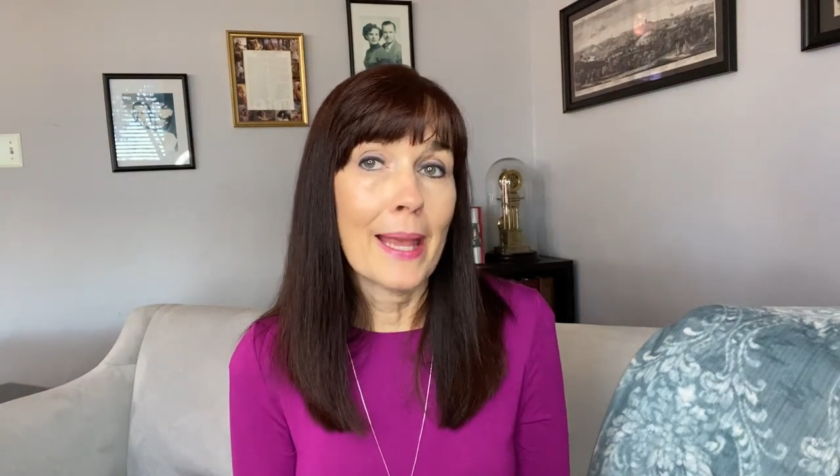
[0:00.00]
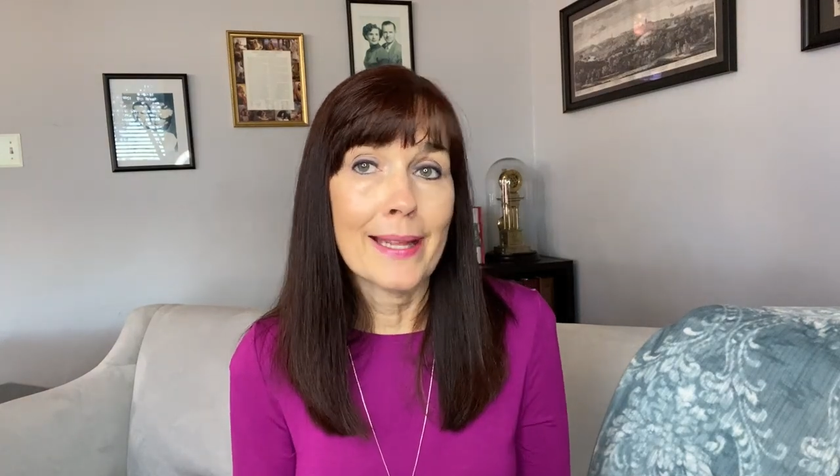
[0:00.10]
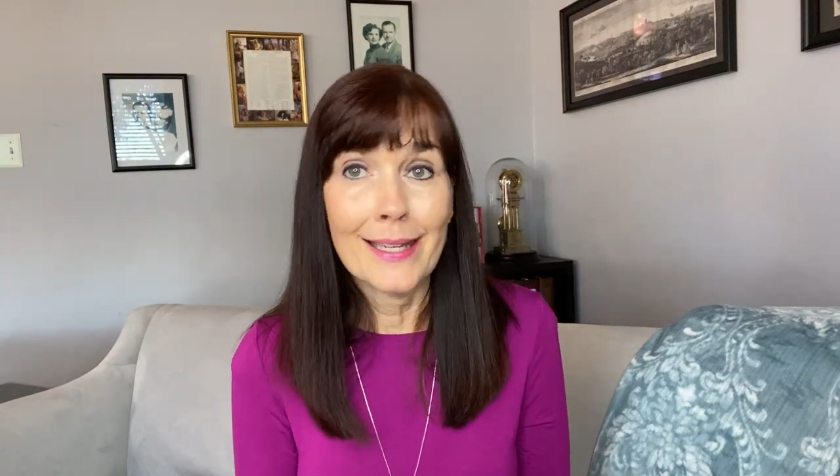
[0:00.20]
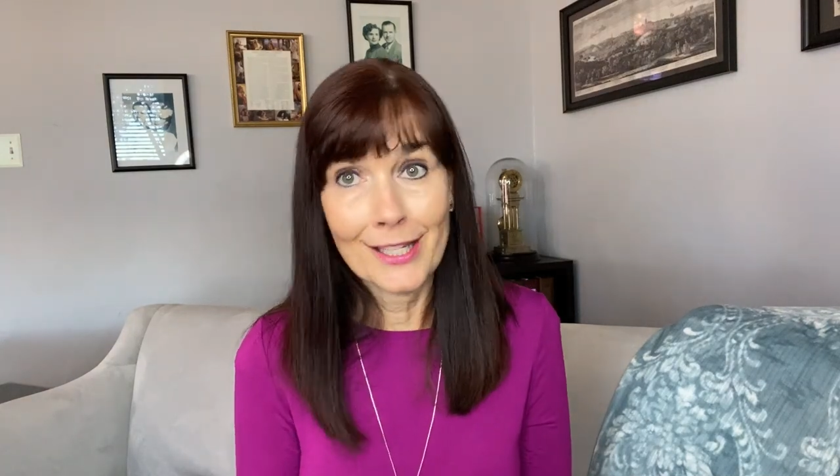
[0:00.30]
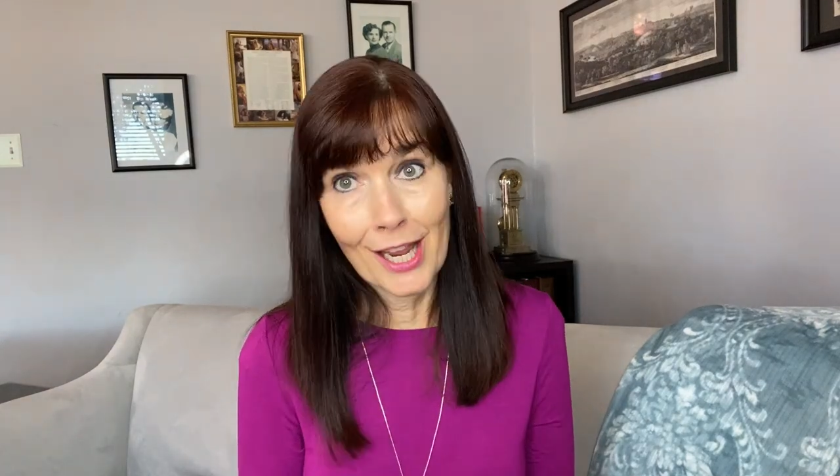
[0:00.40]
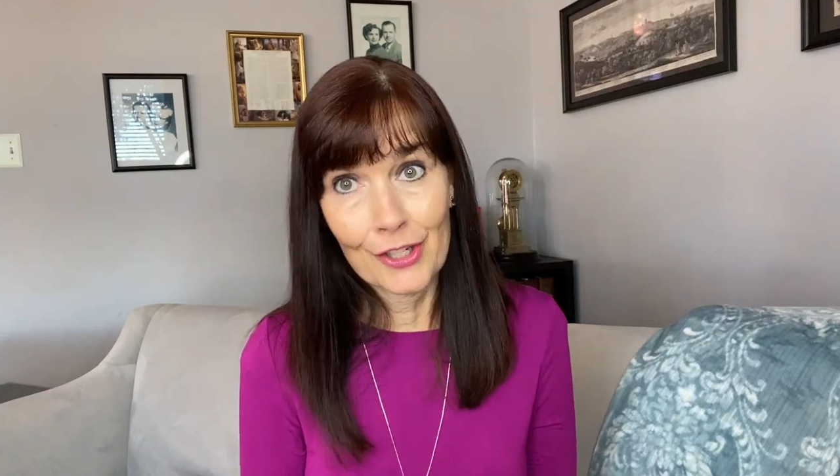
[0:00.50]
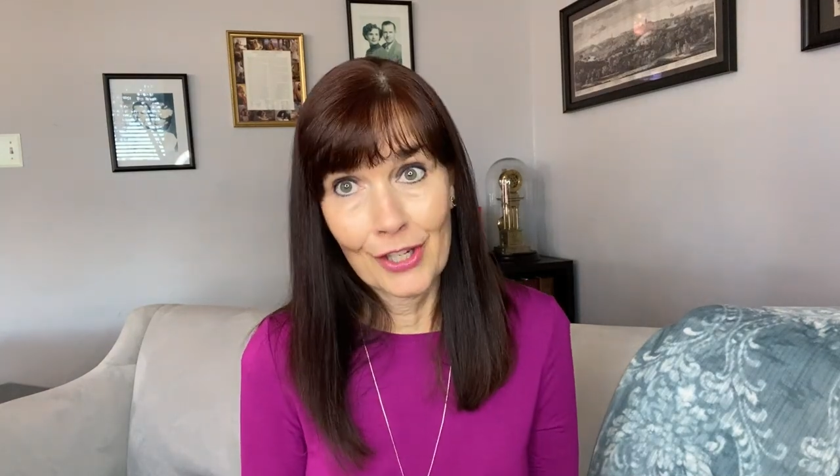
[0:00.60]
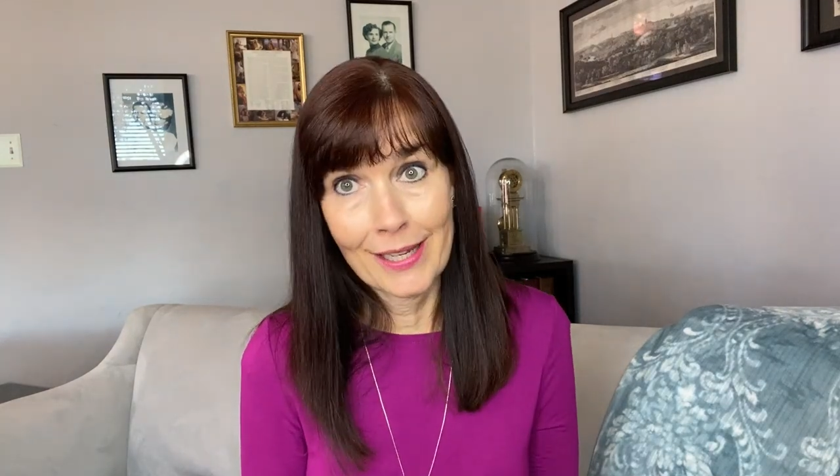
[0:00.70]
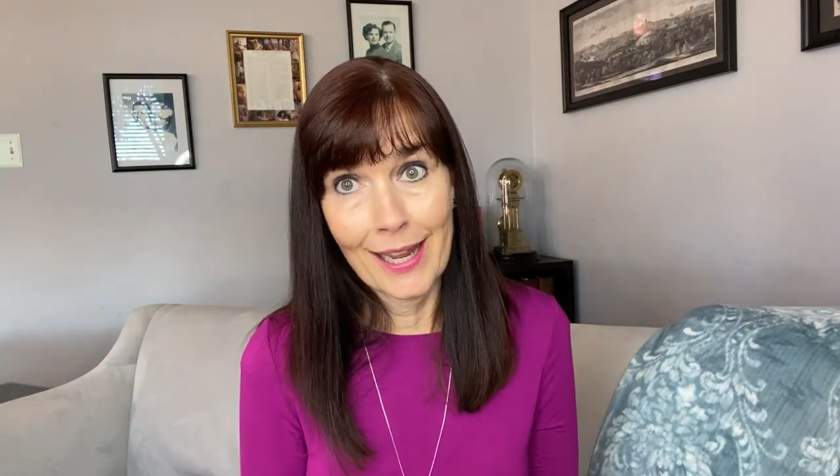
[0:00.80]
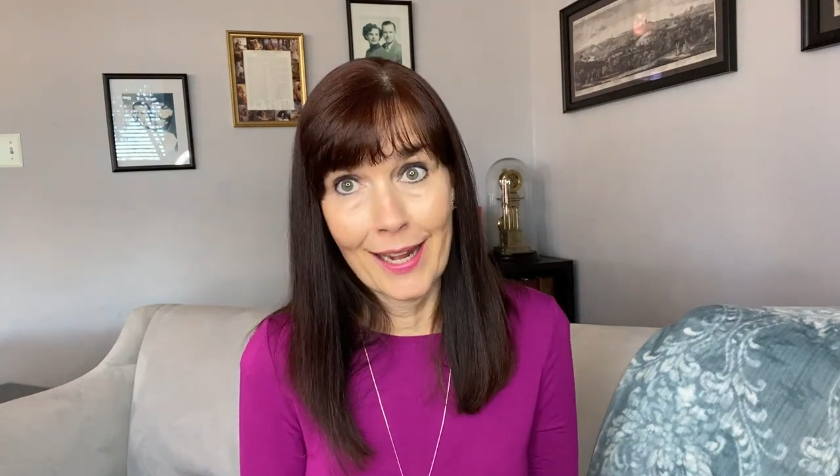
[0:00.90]
and
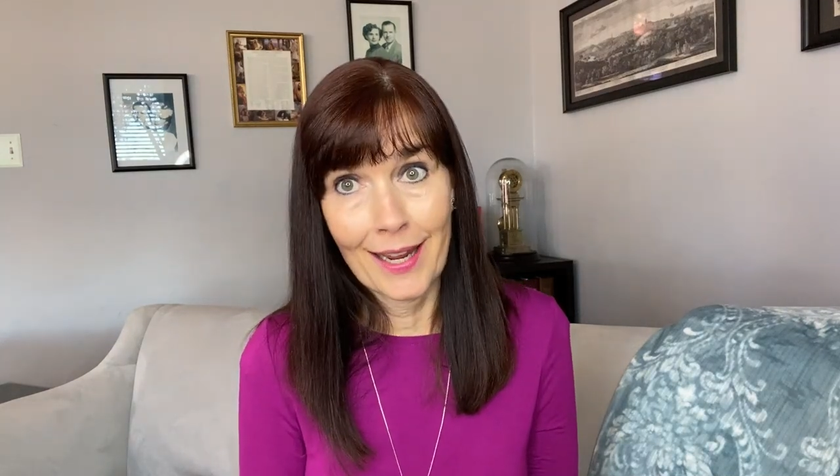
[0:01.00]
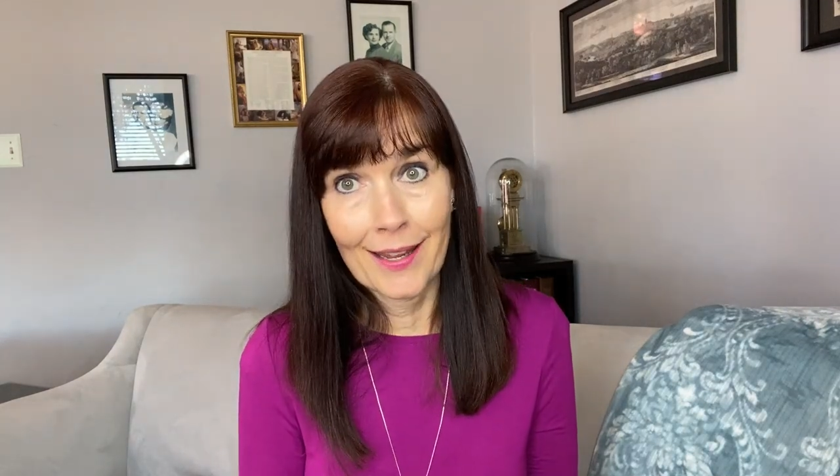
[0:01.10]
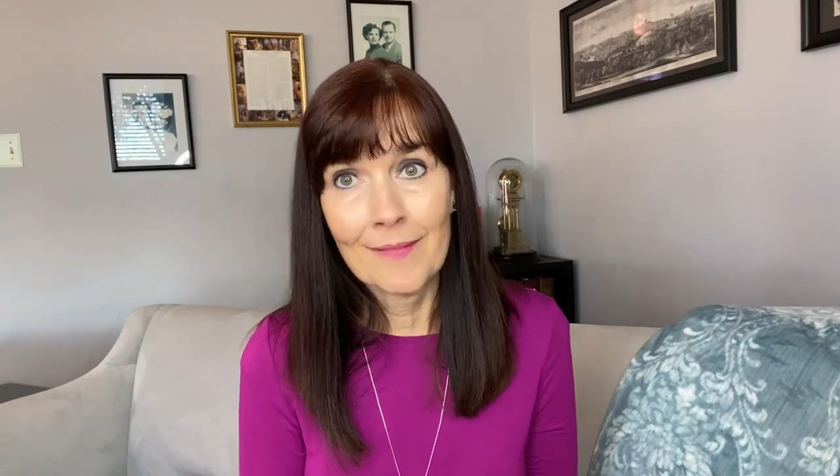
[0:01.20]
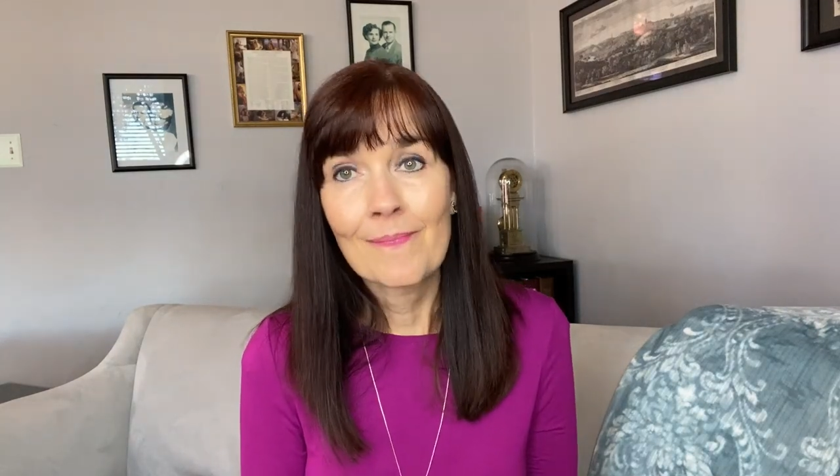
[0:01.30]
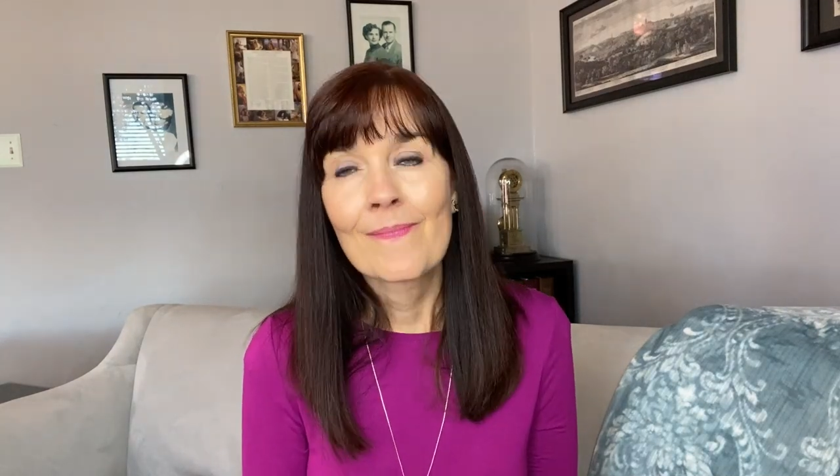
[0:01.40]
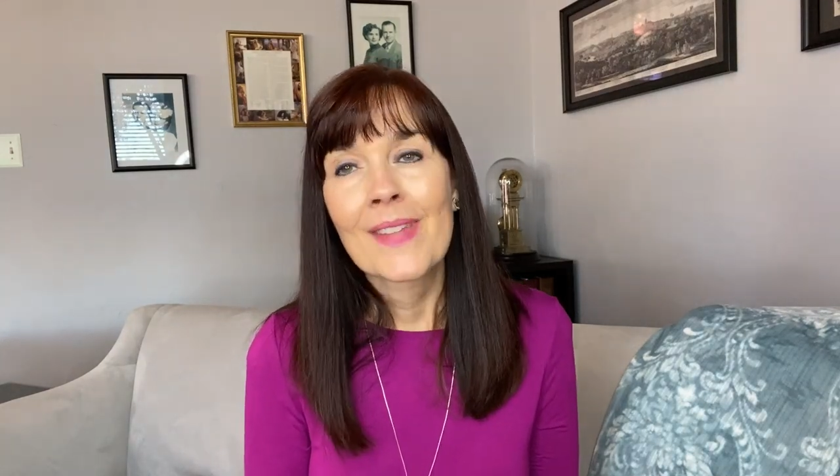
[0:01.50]
attention getting.